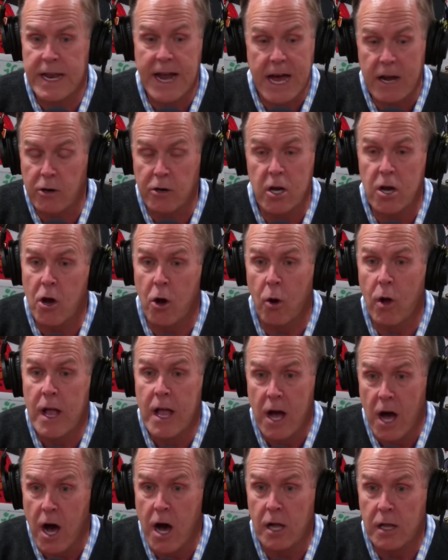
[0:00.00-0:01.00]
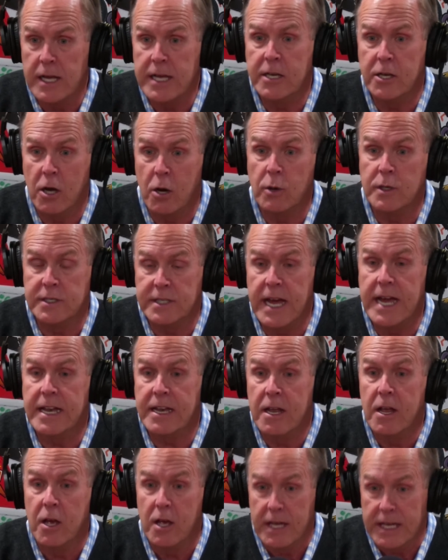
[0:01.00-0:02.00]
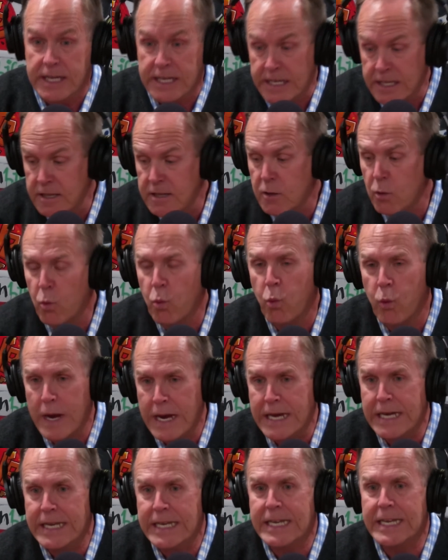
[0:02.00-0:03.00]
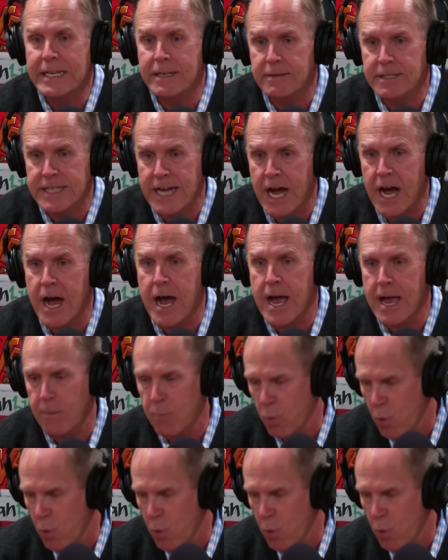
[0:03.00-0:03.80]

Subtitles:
I don't know. All I know is that in the waiting time,